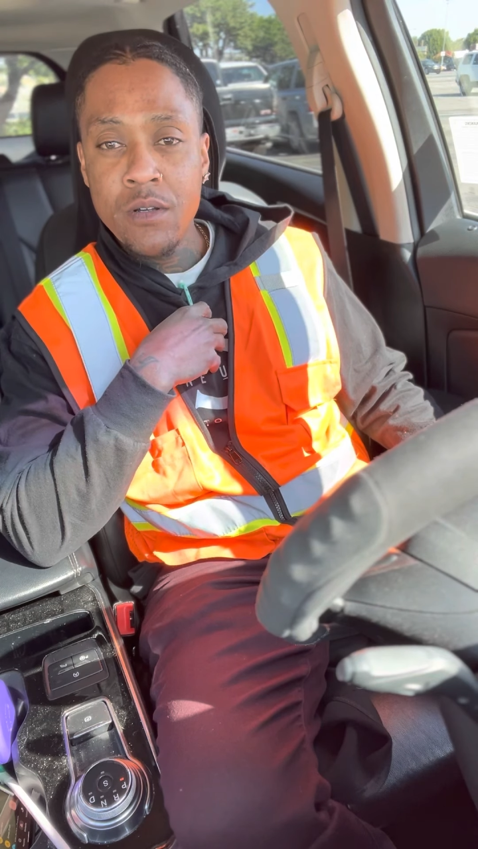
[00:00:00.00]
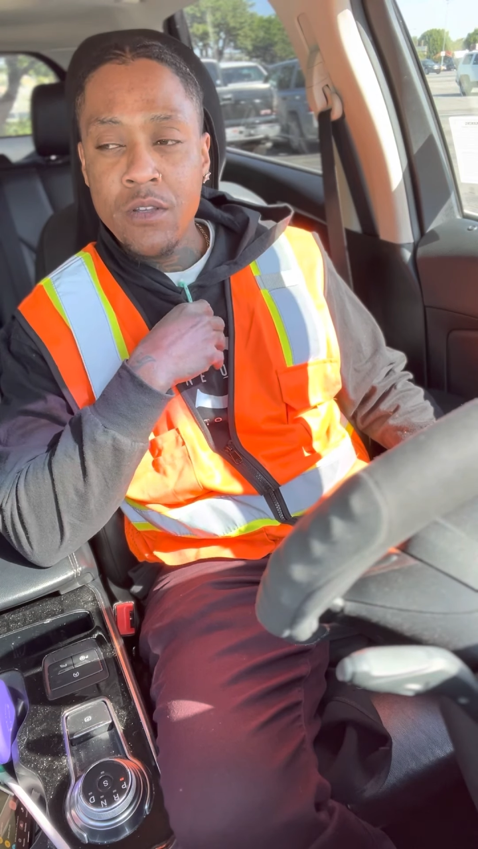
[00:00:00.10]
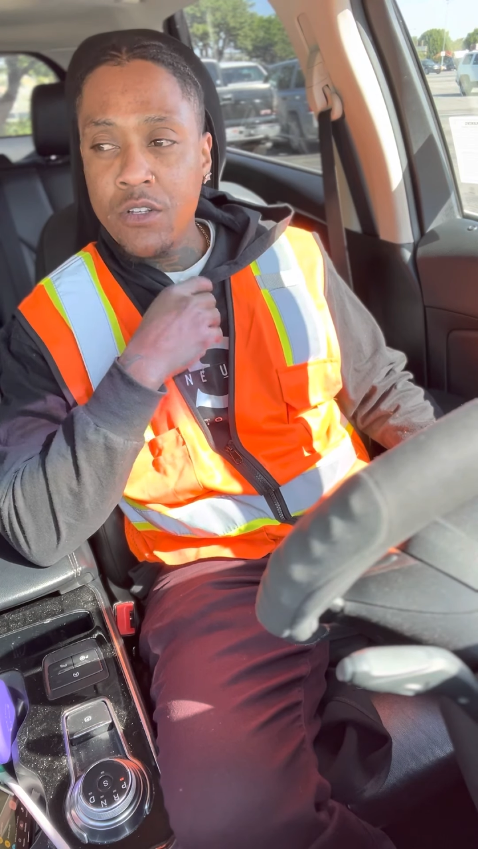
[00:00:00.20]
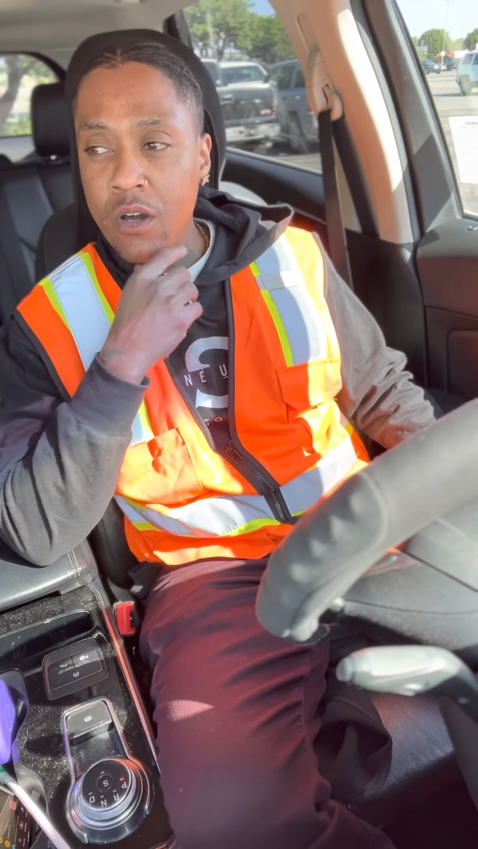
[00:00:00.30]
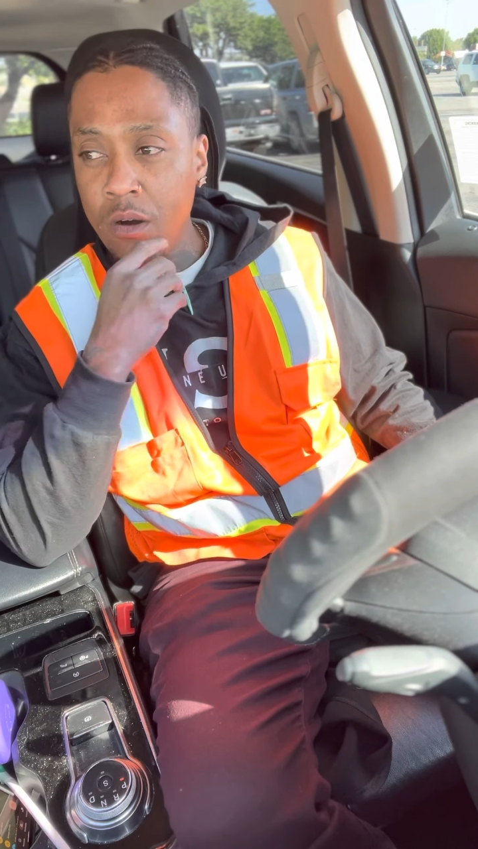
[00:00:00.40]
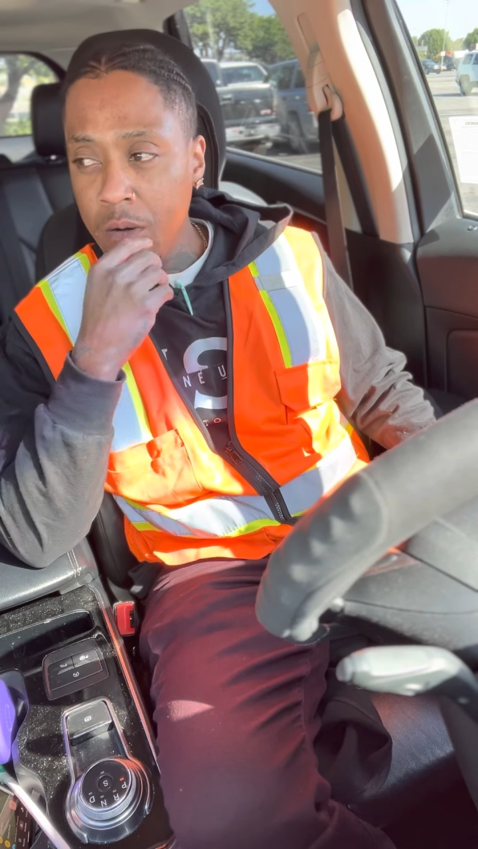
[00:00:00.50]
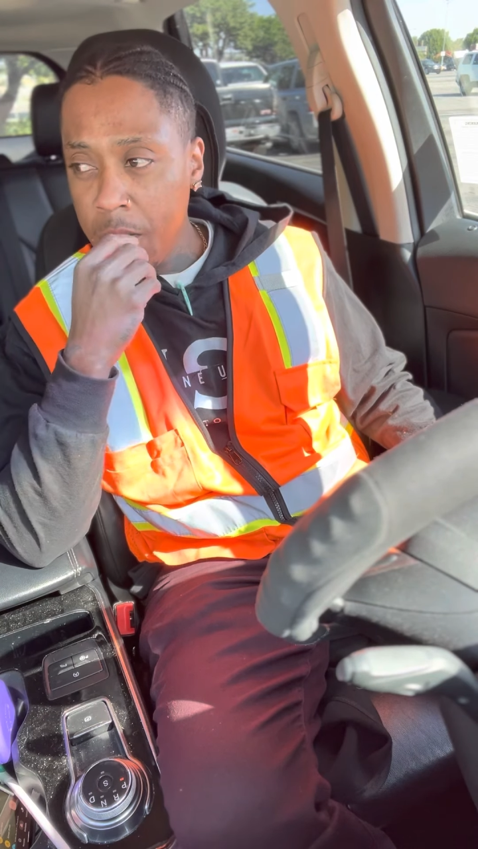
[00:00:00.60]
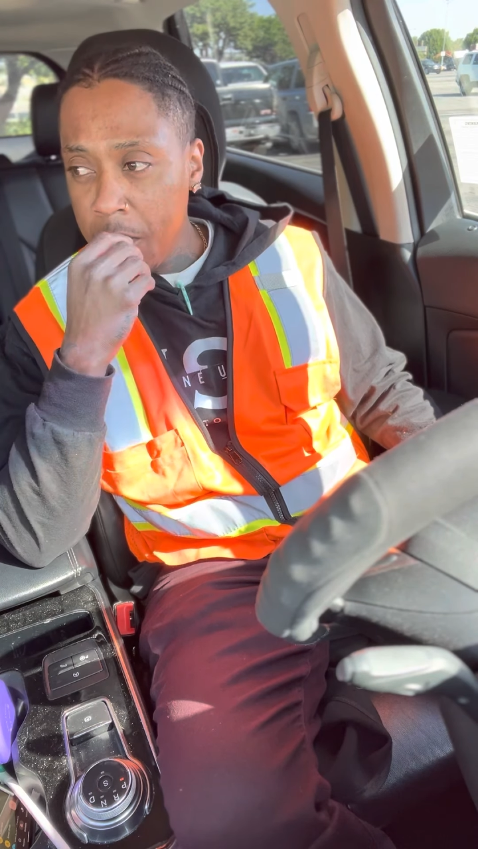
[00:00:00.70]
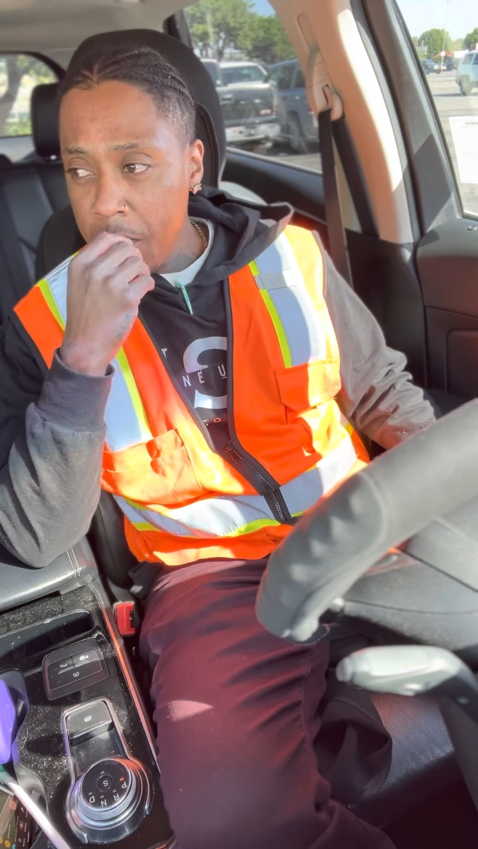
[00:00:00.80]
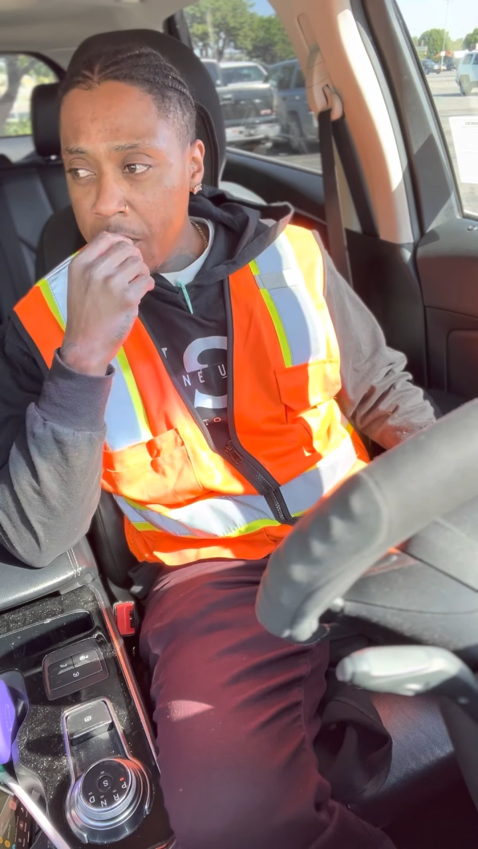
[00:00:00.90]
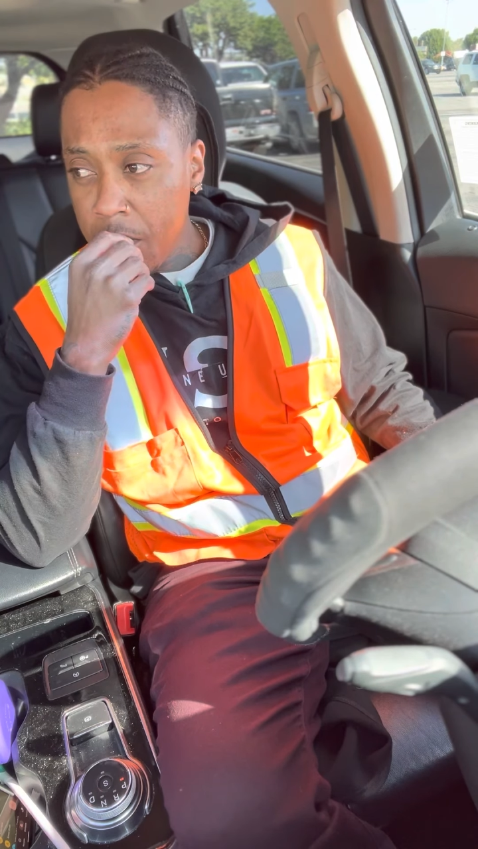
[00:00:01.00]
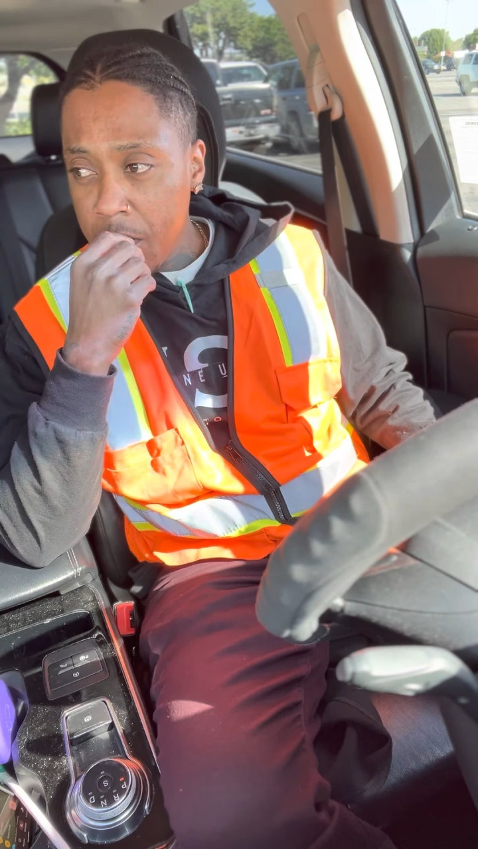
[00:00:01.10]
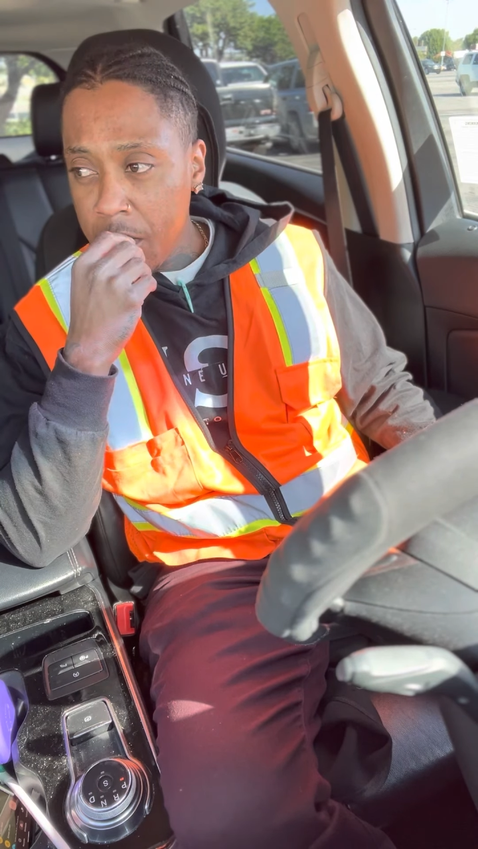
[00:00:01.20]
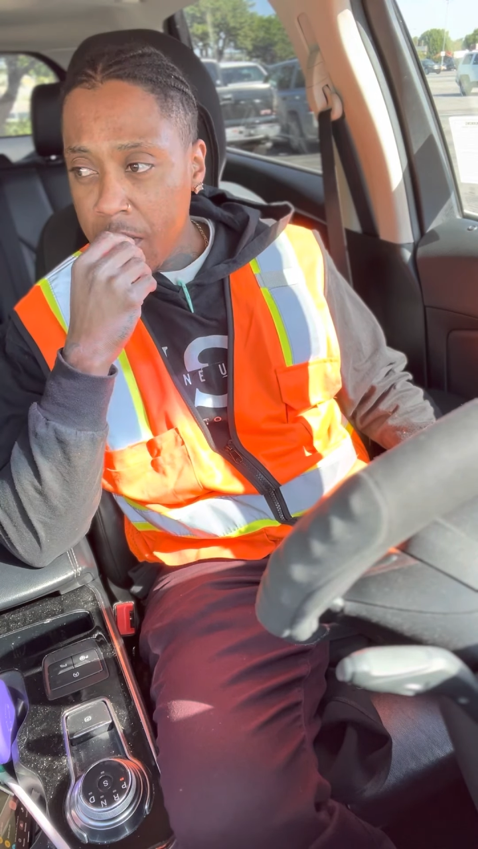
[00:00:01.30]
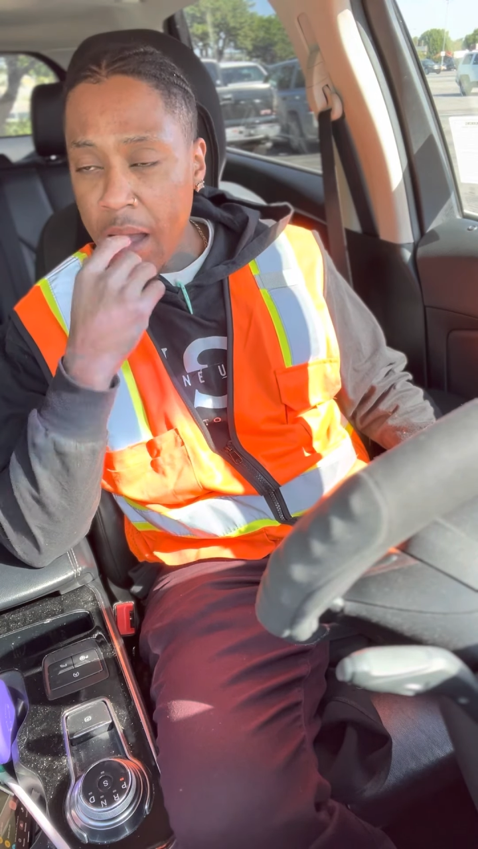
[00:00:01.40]
You know,
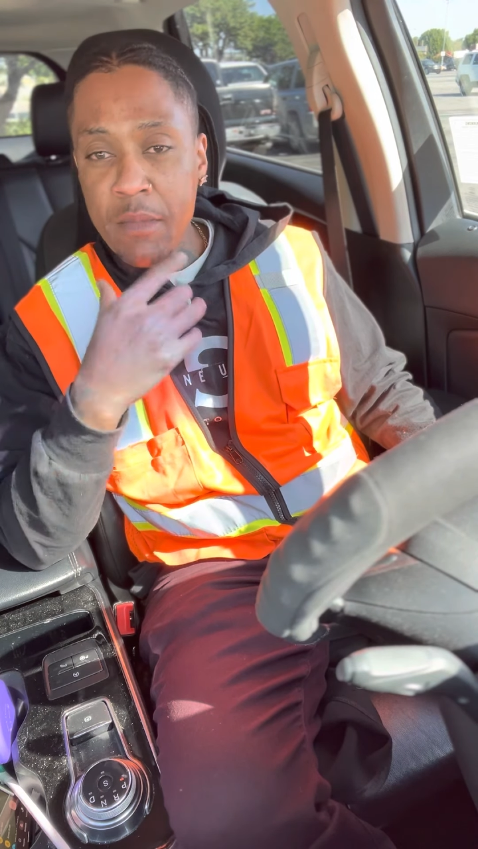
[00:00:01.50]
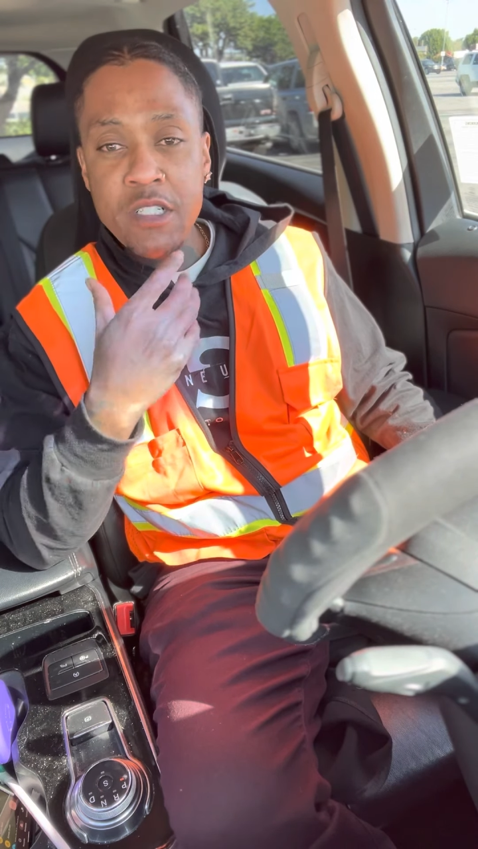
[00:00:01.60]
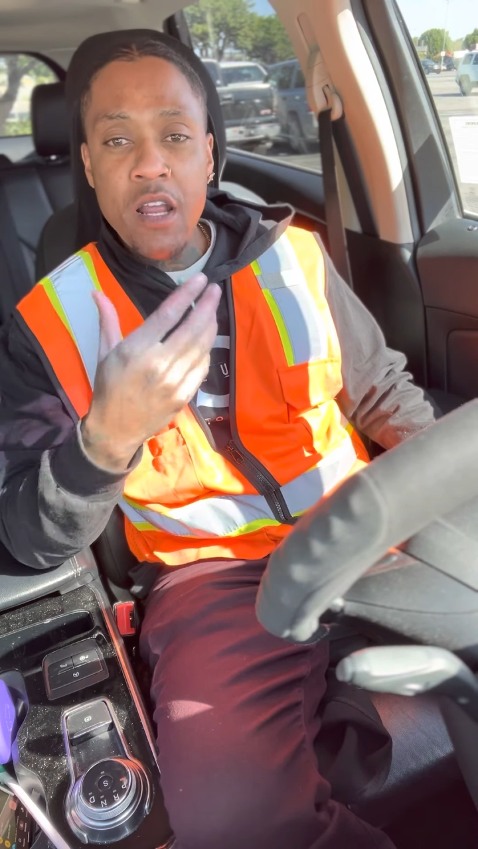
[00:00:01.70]
how much